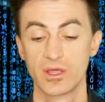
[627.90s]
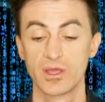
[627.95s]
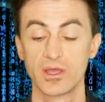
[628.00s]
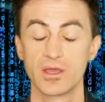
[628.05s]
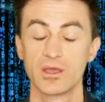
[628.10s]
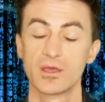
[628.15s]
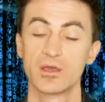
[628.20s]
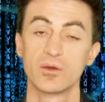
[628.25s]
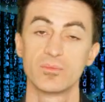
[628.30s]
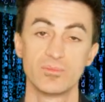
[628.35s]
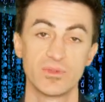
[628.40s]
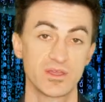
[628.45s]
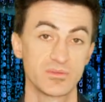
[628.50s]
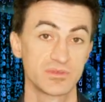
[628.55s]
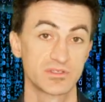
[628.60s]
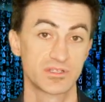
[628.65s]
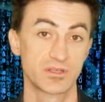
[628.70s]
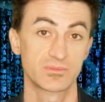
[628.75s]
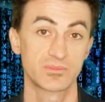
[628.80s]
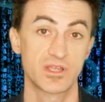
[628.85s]
maybe
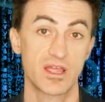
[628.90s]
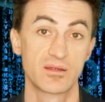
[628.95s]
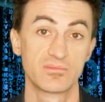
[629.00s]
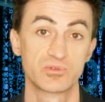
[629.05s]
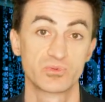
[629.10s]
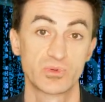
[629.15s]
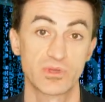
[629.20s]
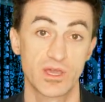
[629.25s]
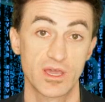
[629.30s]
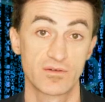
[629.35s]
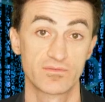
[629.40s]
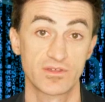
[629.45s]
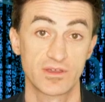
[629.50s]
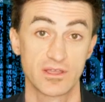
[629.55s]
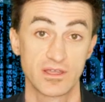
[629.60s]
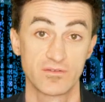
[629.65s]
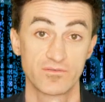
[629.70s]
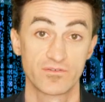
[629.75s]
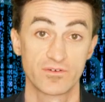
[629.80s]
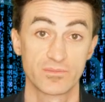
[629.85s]
sometimes we have that
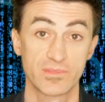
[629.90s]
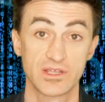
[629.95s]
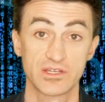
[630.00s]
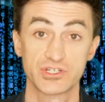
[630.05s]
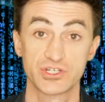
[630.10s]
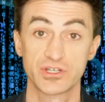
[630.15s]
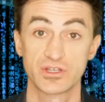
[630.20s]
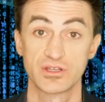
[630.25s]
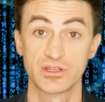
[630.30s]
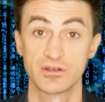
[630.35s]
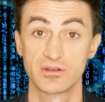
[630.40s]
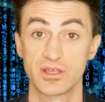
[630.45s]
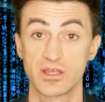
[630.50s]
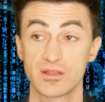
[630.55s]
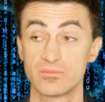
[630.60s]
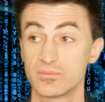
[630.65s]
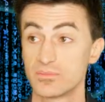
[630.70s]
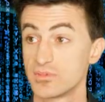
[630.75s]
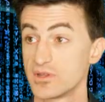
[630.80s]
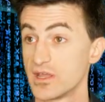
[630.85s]
information,
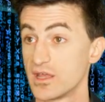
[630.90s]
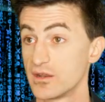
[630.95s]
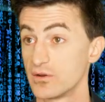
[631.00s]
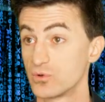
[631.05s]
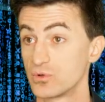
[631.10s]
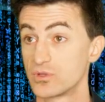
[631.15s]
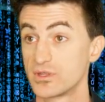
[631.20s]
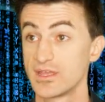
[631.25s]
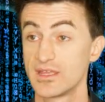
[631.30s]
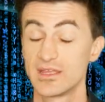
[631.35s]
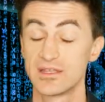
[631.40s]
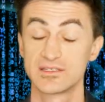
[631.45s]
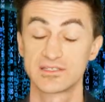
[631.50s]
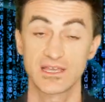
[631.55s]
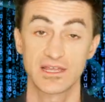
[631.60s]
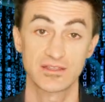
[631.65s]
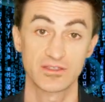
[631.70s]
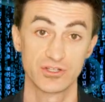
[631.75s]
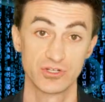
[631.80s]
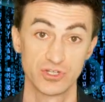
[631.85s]
and inside
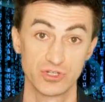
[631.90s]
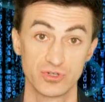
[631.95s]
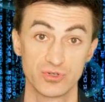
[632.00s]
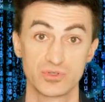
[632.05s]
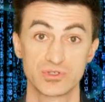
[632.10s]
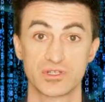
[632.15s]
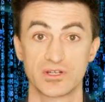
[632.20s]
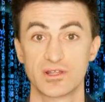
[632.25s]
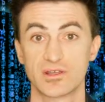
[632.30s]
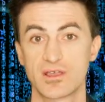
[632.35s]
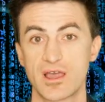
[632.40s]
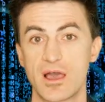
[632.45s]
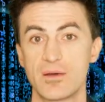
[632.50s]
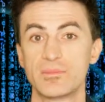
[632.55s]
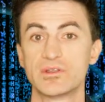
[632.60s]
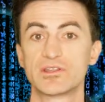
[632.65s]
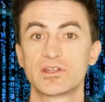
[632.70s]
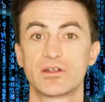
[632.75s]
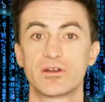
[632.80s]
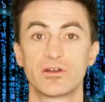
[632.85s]
the news and the
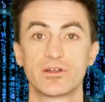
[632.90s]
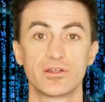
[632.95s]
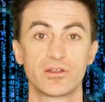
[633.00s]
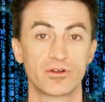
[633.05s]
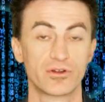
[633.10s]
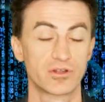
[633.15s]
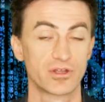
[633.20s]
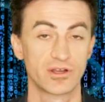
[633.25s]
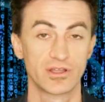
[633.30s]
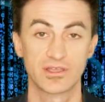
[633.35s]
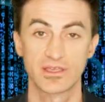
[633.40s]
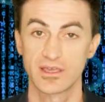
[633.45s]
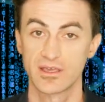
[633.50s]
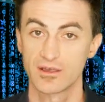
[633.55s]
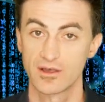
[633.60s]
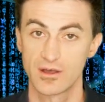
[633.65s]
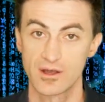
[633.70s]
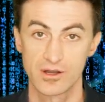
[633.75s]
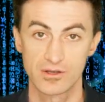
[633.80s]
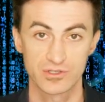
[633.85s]
commentary, you're going to get
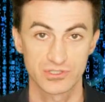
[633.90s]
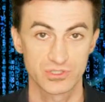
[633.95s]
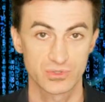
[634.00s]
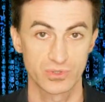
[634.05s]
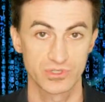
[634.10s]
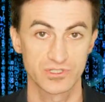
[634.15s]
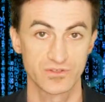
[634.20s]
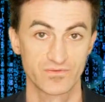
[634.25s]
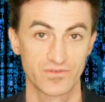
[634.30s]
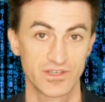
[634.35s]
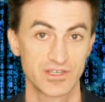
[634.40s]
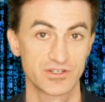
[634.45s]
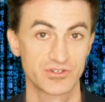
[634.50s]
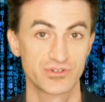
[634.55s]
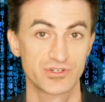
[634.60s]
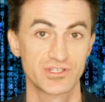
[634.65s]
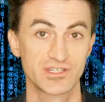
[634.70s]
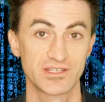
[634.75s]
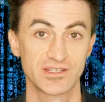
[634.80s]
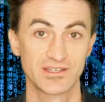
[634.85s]
all sorts of
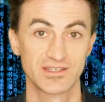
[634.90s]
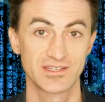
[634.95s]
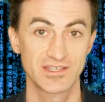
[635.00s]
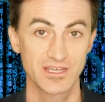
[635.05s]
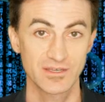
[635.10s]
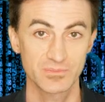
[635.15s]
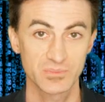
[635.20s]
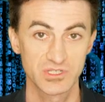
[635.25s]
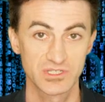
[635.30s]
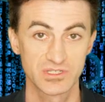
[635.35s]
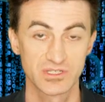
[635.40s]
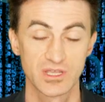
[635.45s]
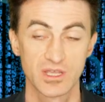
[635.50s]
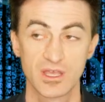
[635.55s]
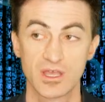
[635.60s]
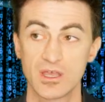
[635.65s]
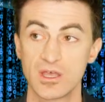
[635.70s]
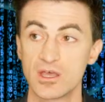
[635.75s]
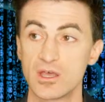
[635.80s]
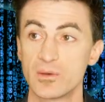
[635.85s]
interesting tips.
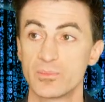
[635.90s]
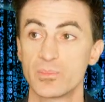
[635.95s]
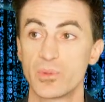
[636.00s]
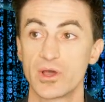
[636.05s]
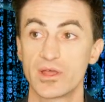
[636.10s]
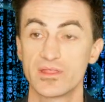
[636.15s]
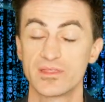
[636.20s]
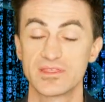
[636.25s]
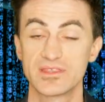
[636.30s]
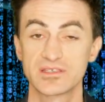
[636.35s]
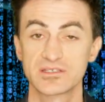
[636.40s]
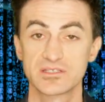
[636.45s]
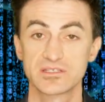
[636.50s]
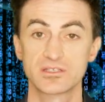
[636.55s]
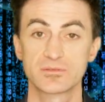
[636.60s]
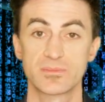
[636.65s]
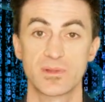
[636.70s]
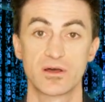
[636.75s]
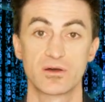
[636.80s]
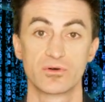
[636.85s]
But this is
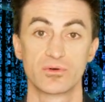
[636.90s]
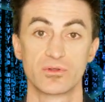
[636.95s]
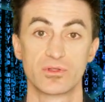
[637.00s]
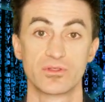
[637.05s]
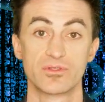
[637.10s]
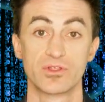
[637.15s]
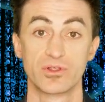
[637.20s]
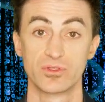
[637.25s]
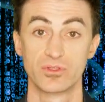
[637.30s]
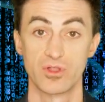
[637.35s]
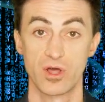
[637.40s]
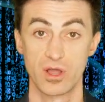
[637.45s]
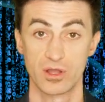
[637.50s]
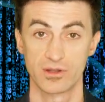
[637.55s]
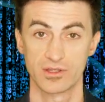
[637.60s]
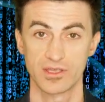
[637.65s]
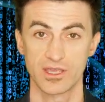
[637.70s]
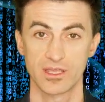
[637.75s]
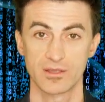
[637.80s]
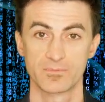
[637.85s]
about the long
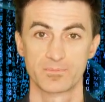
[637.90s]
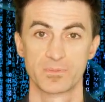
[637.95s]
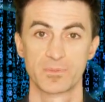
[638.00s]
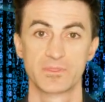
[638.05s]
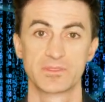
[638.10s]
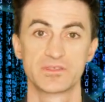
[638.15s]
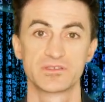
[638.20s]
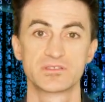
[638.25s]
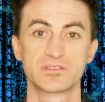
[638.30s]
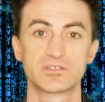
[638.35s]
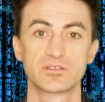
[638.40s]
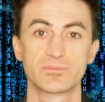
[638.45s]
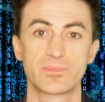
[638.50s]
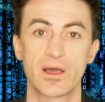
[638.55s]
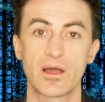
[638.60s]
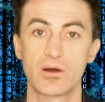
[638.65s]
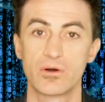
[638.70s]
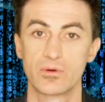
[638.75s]
game. This is about